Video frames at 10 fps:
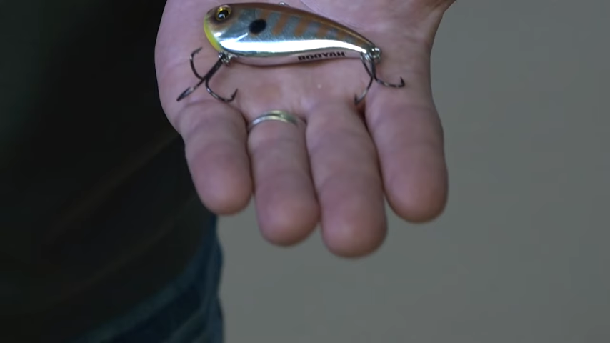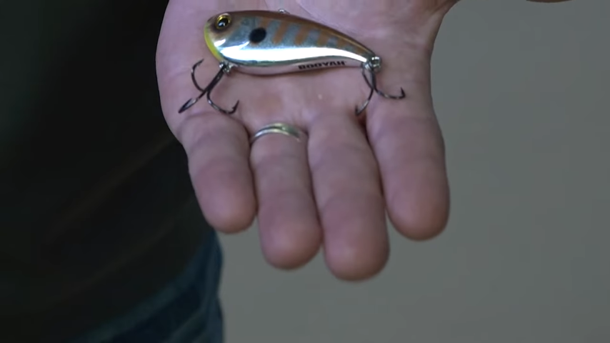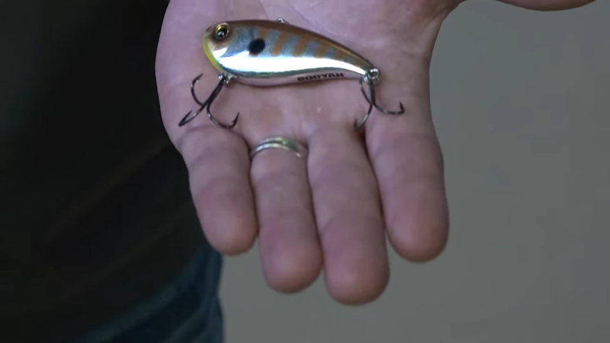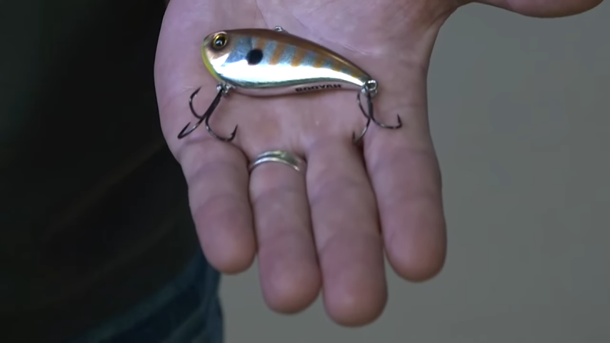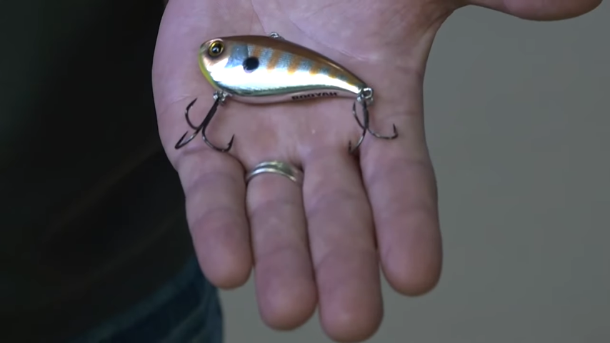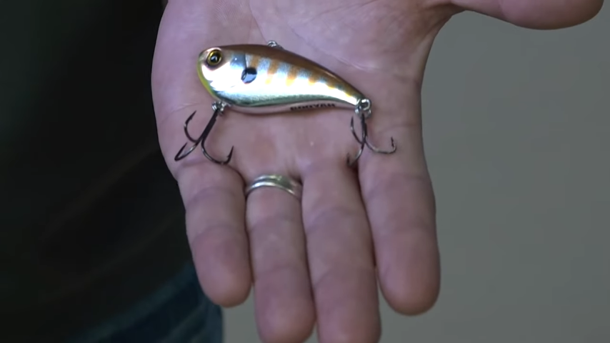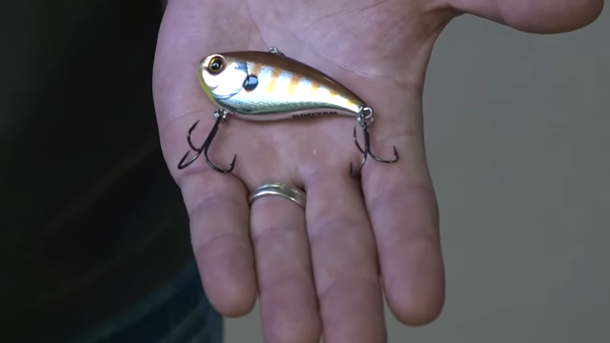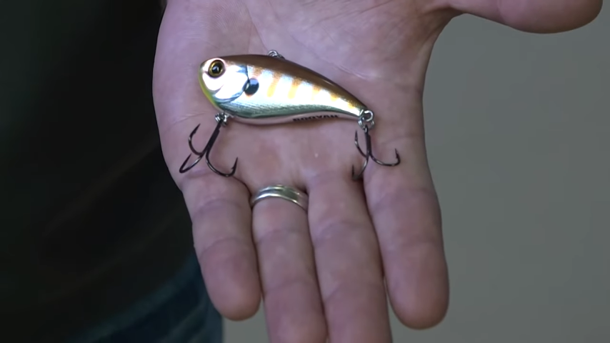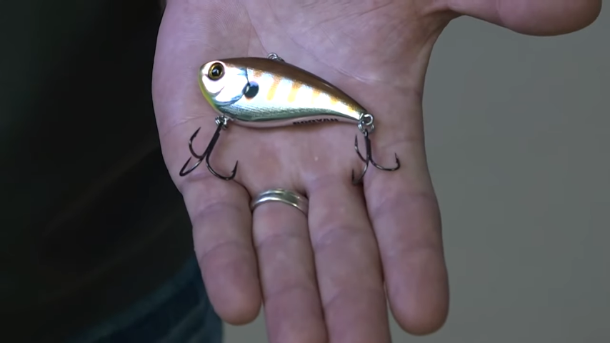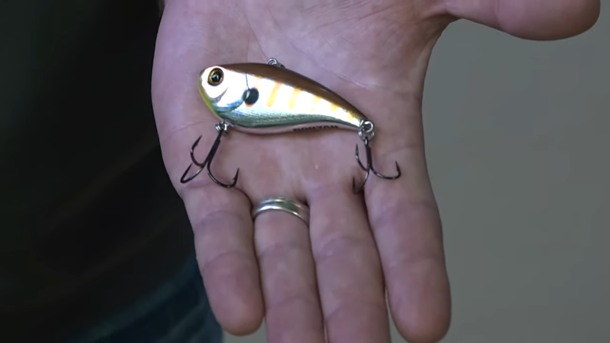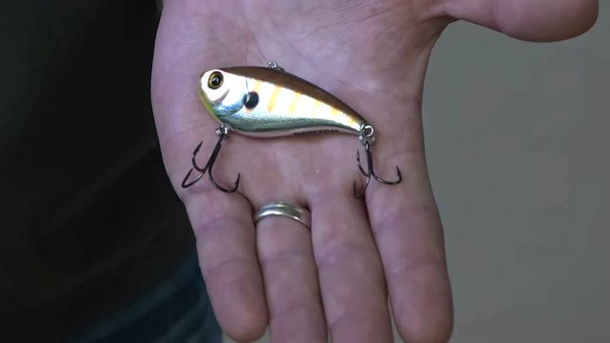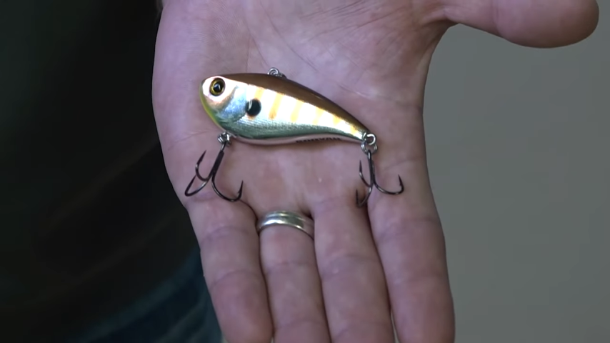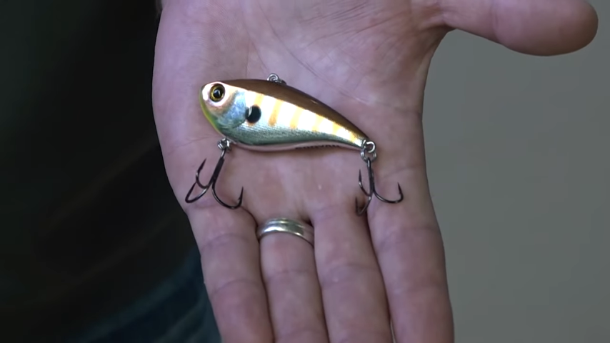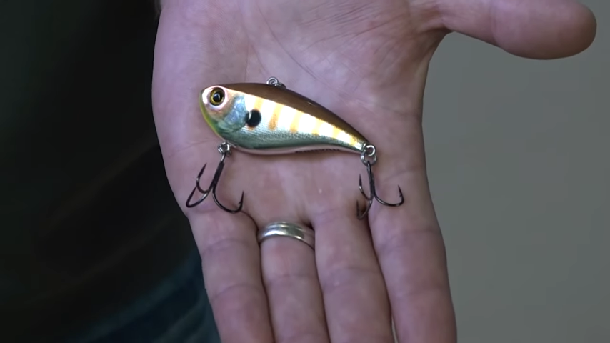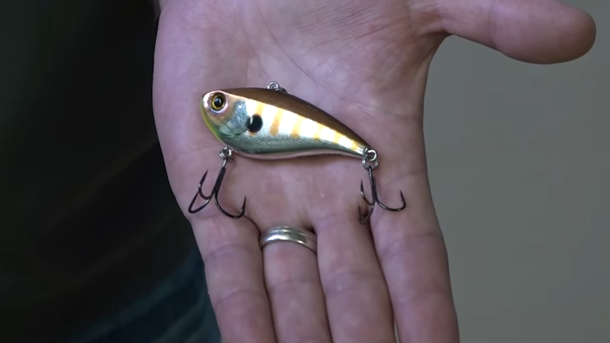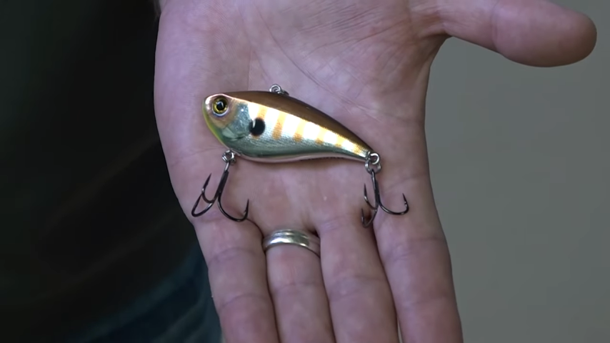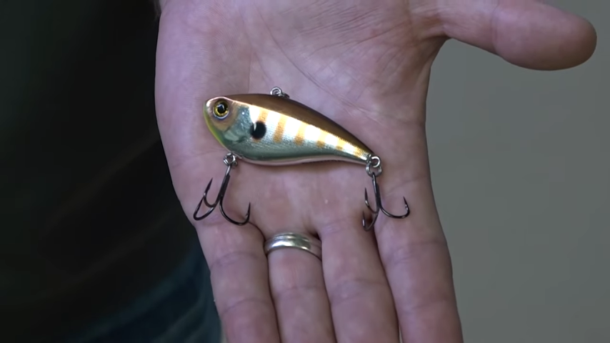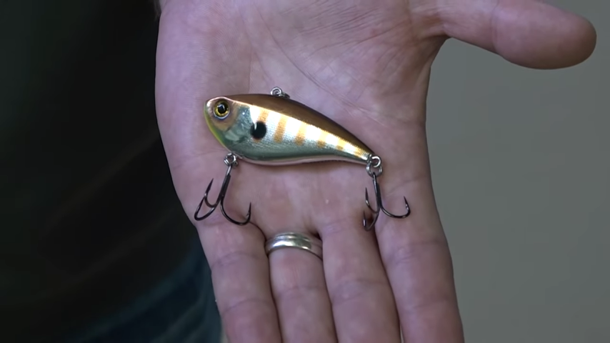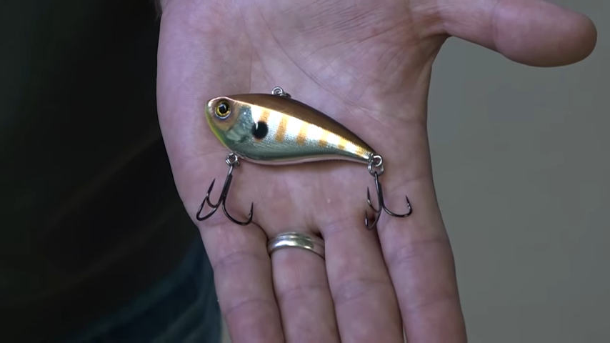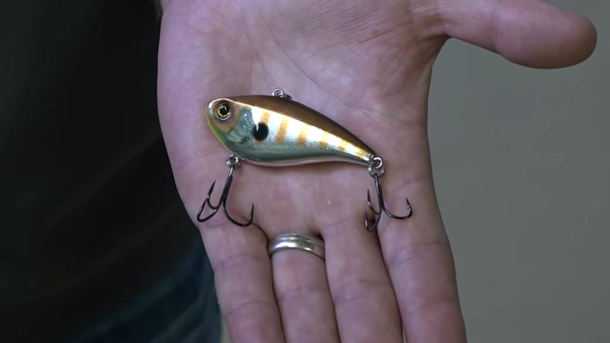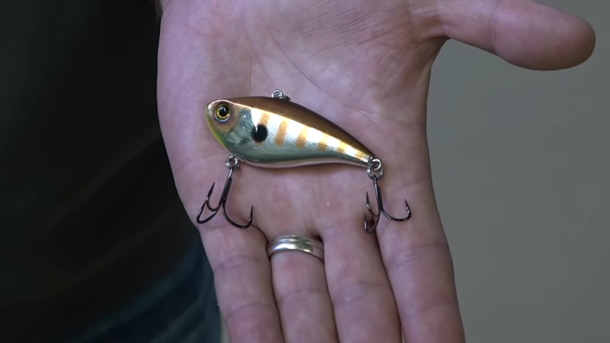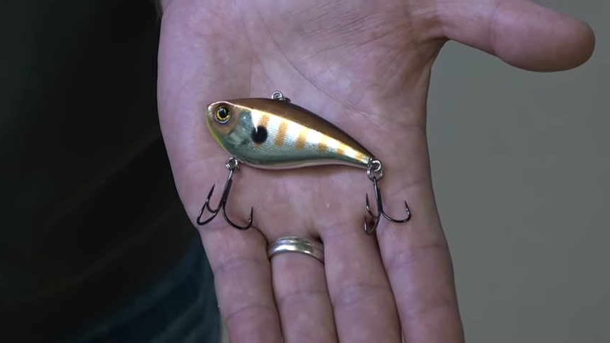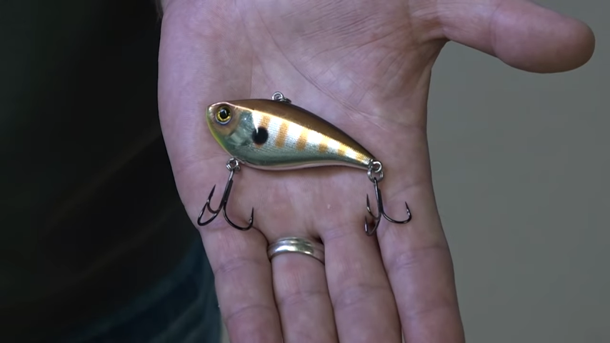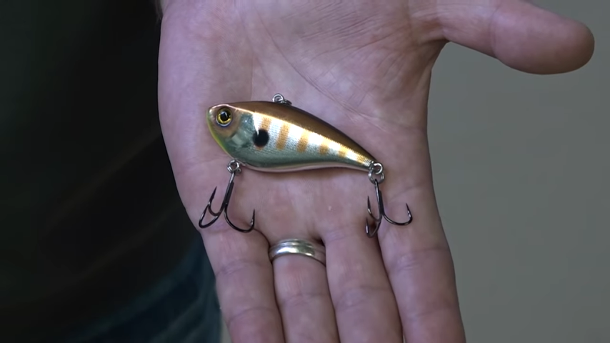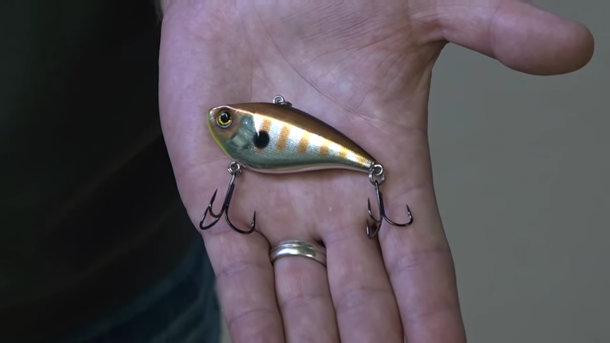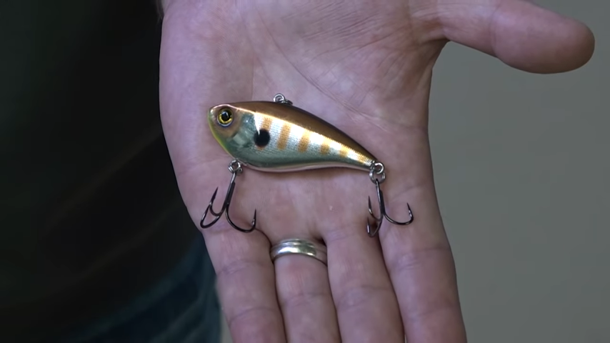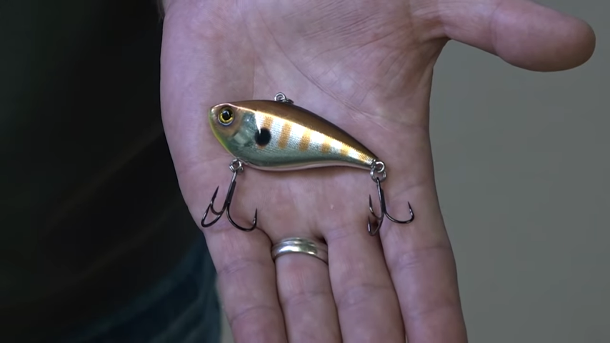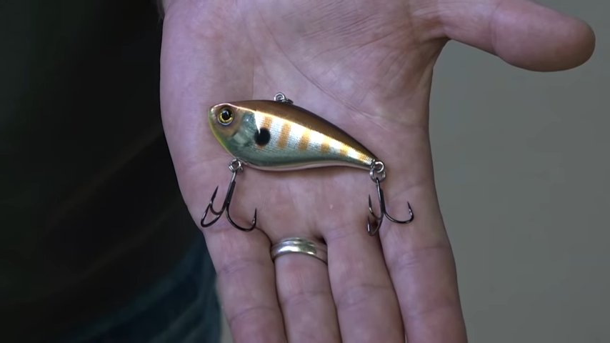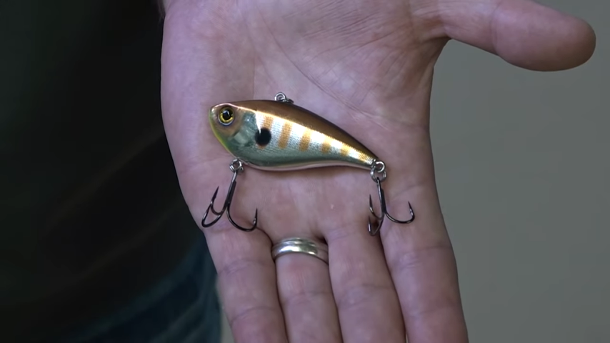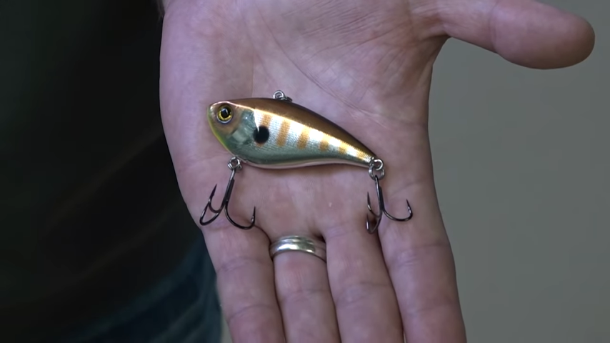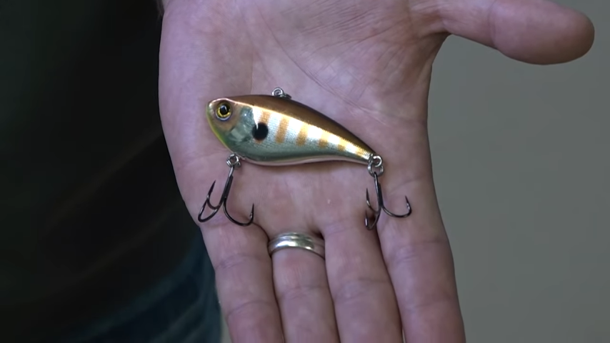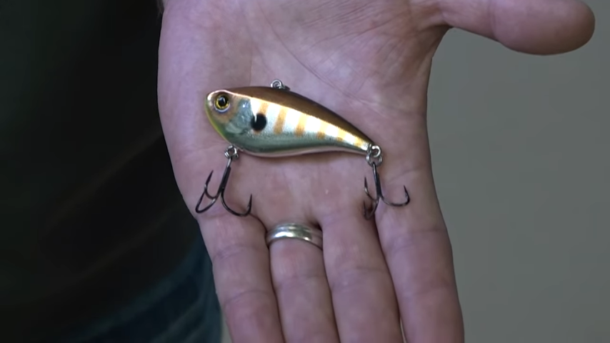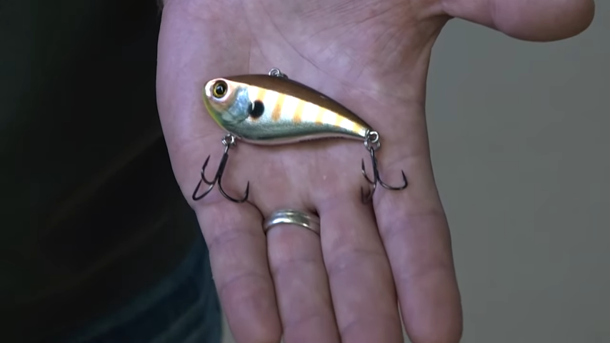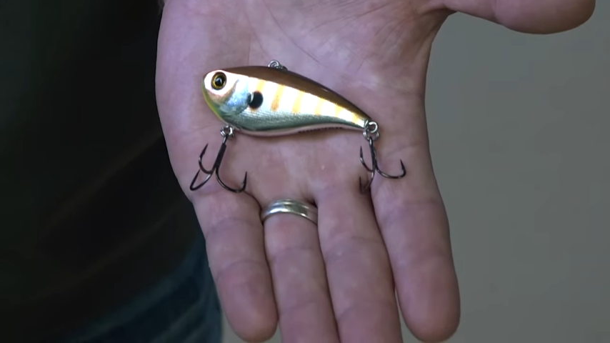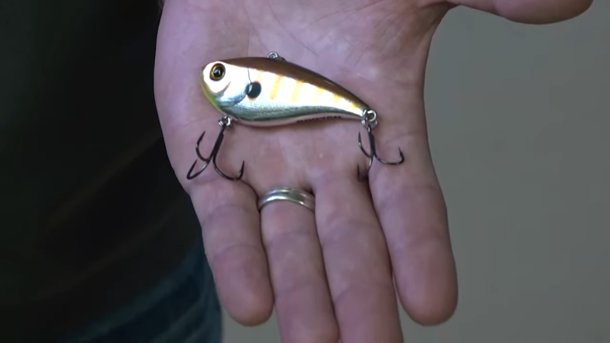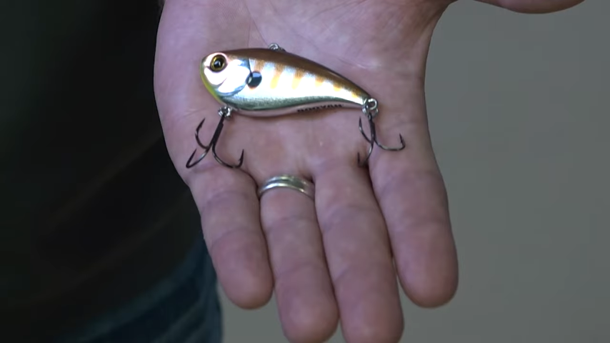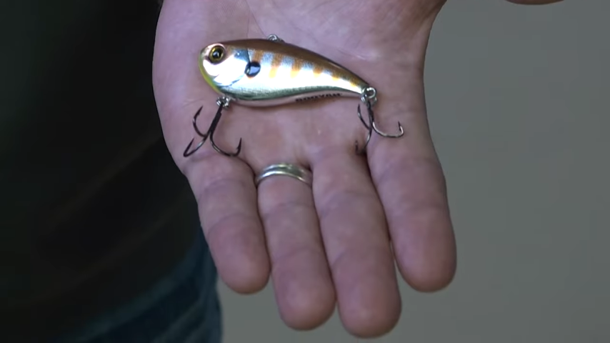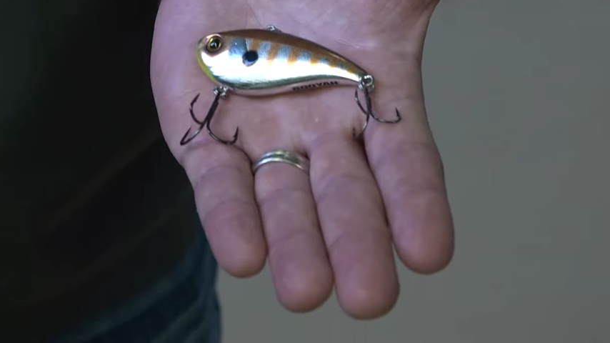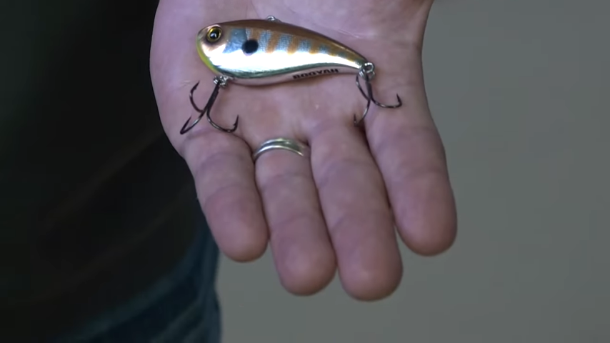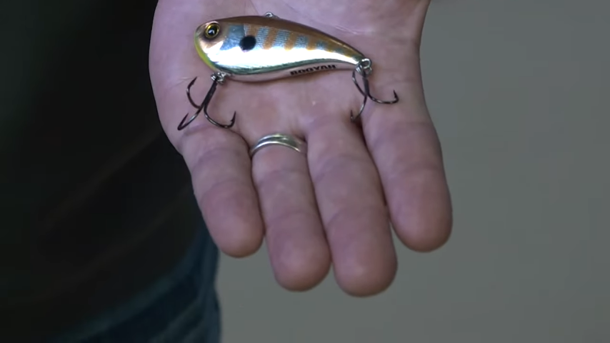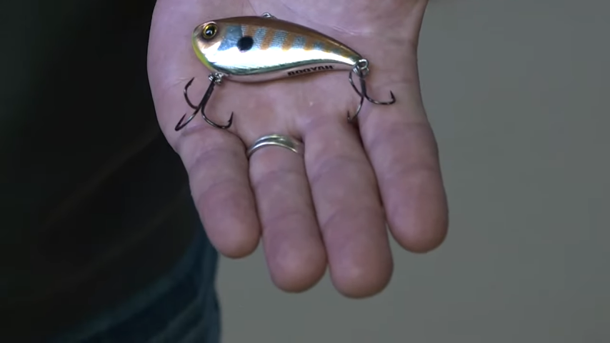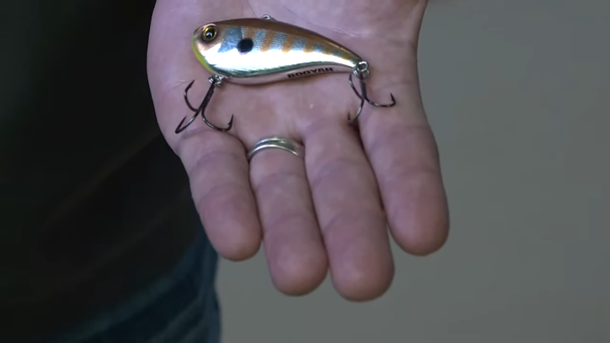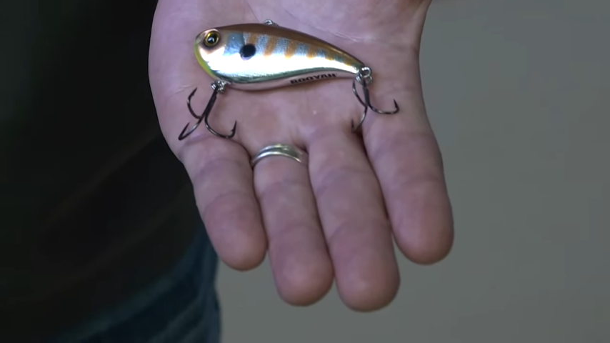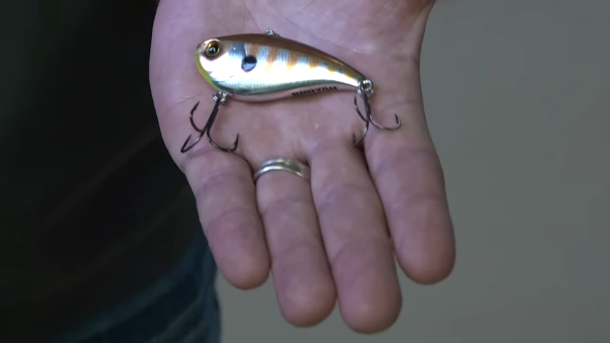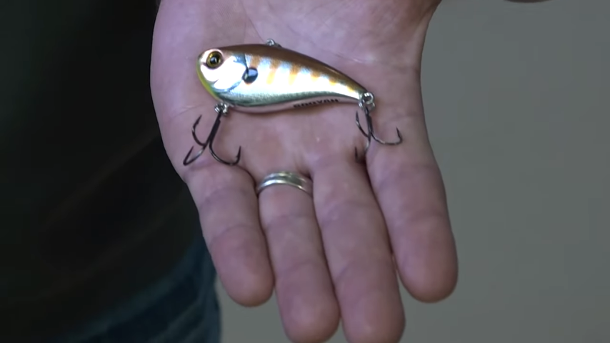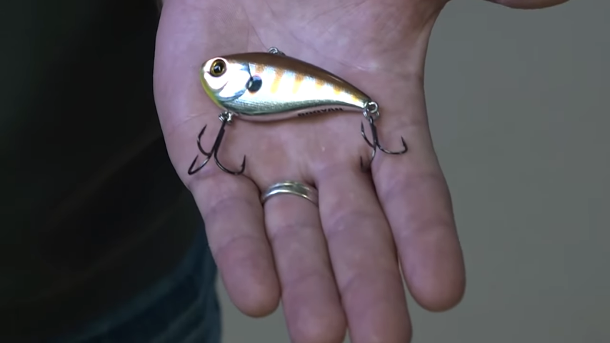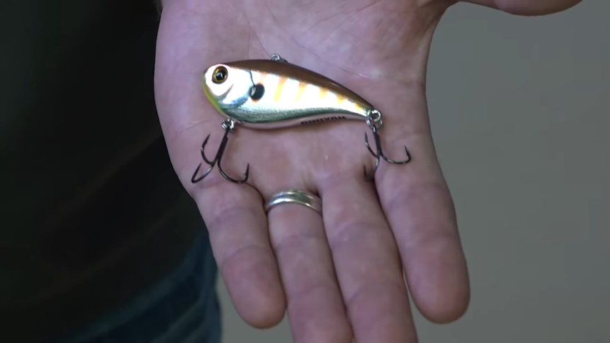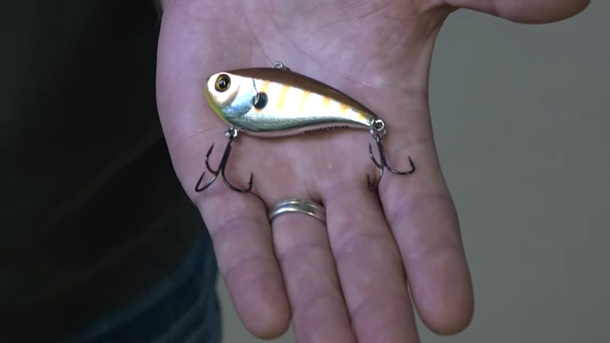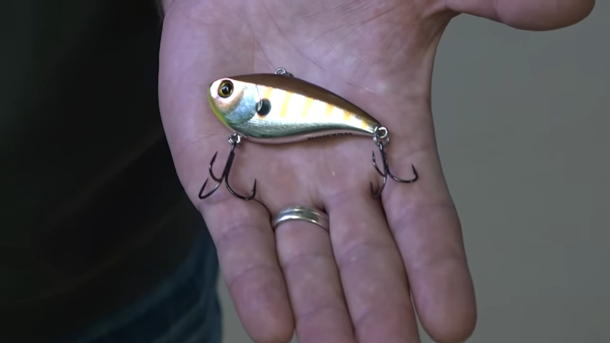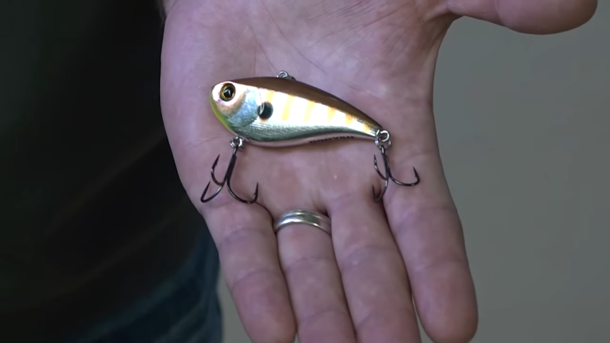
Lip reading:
No face is visible, so there are no lips to read.